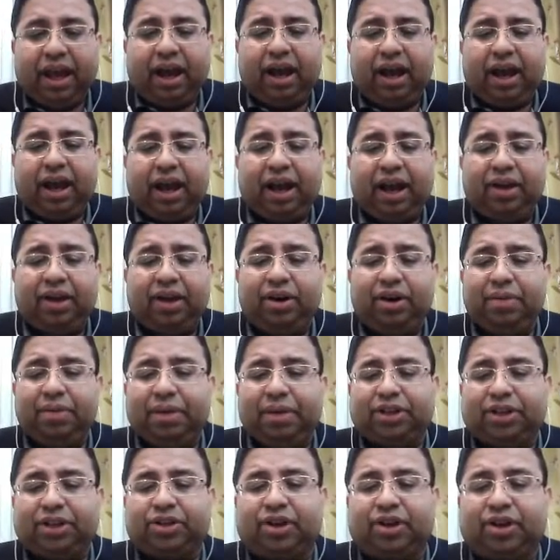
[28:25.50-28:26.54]
I already
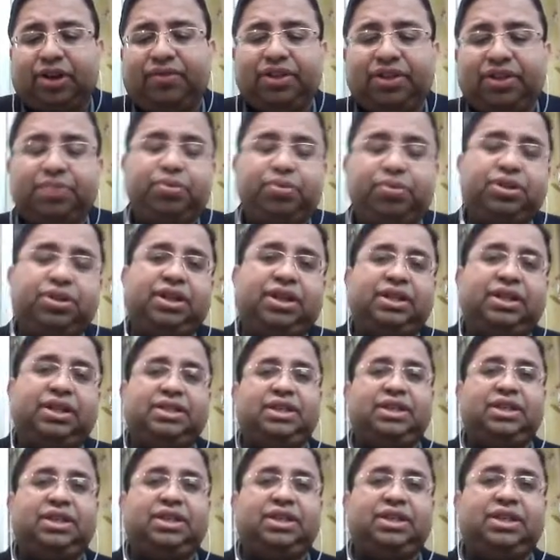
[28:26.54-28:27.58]
mentioned conference
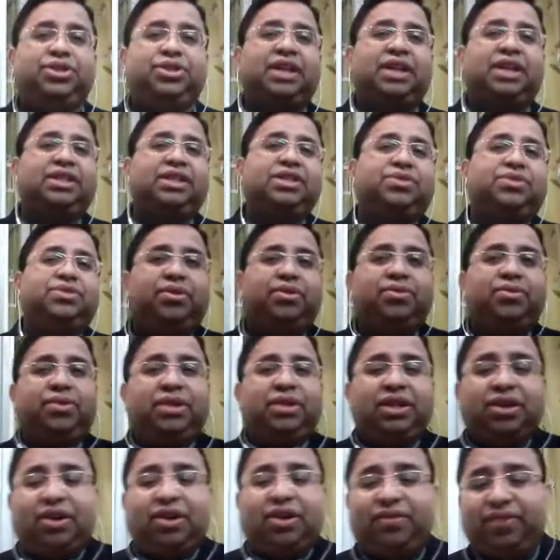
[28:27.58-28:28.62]
proceedings. You have to check this
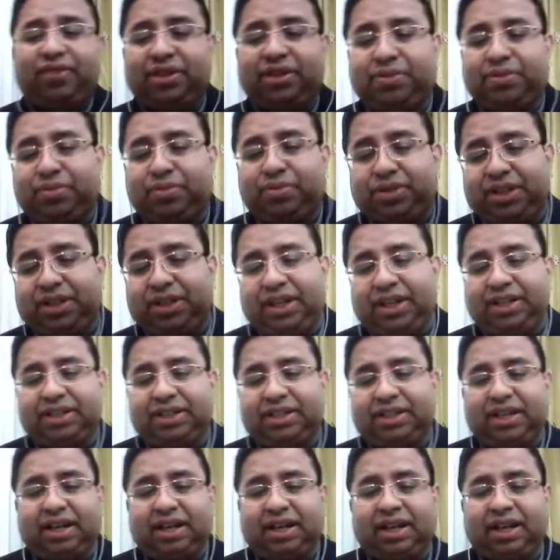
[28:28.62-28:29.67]
one whether the conference
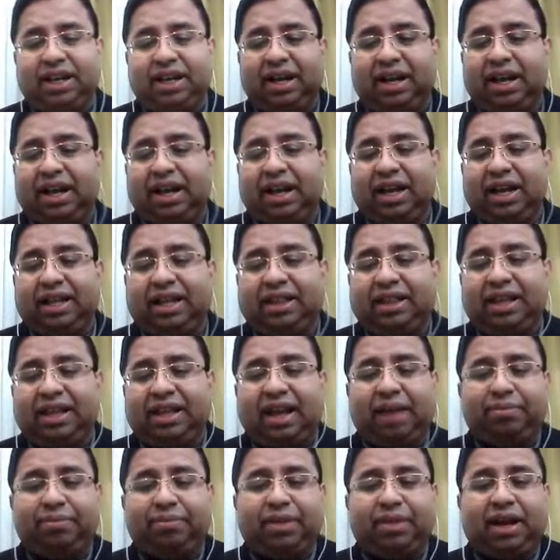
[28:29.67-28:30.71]
proceedings
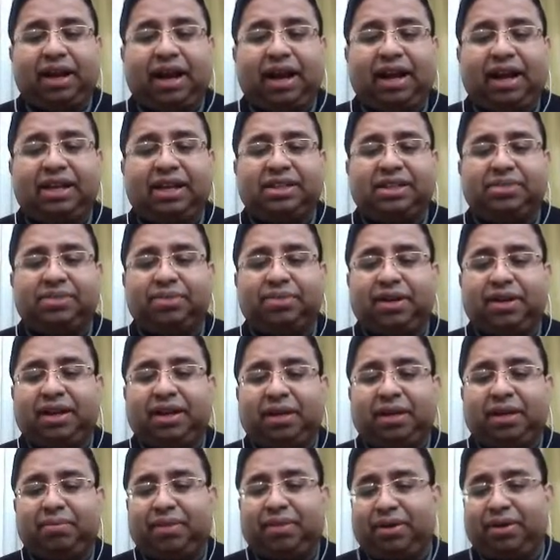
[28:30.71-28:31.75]
they have the
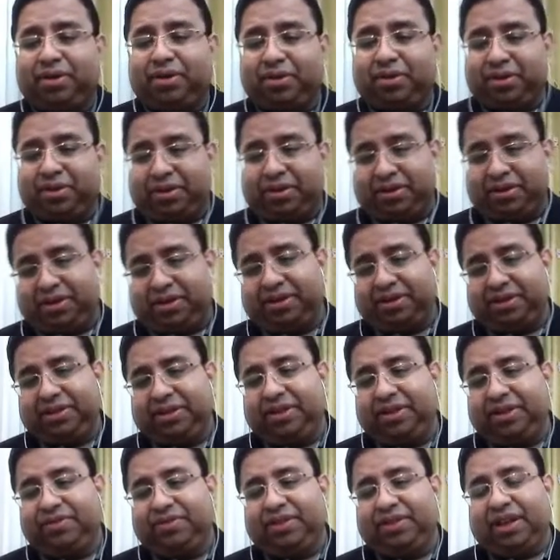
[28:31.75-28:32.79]
ISBN number or not.
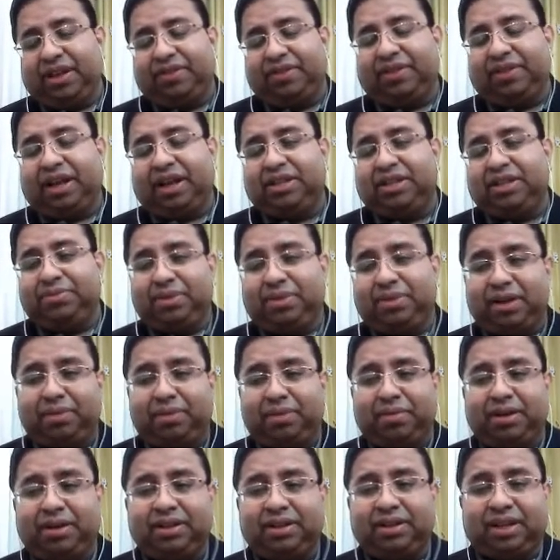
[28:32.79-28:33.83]
If they have the ISBN
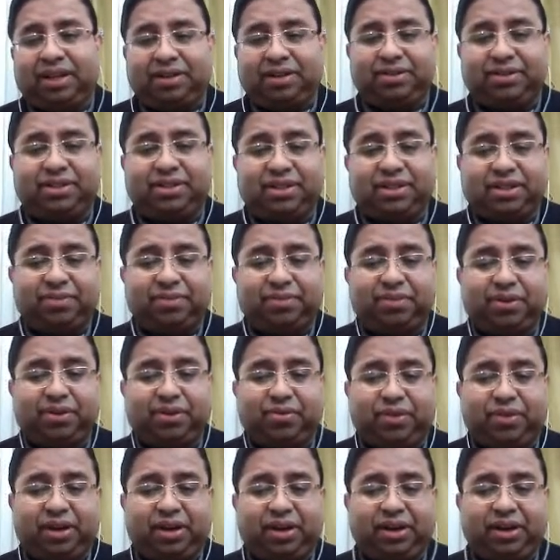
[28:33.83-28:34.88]
number, that is
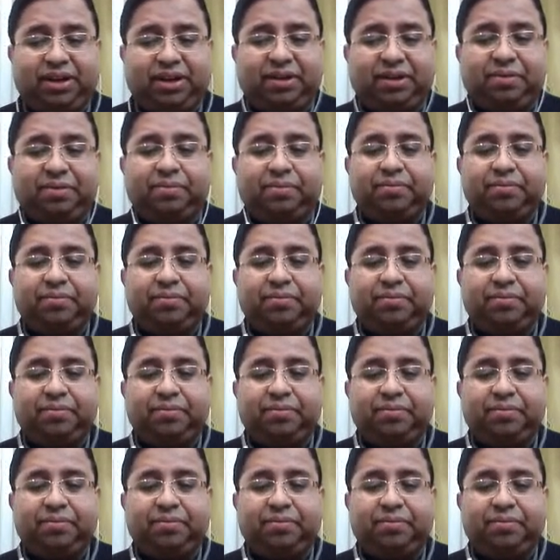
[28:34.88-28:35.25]
something quality.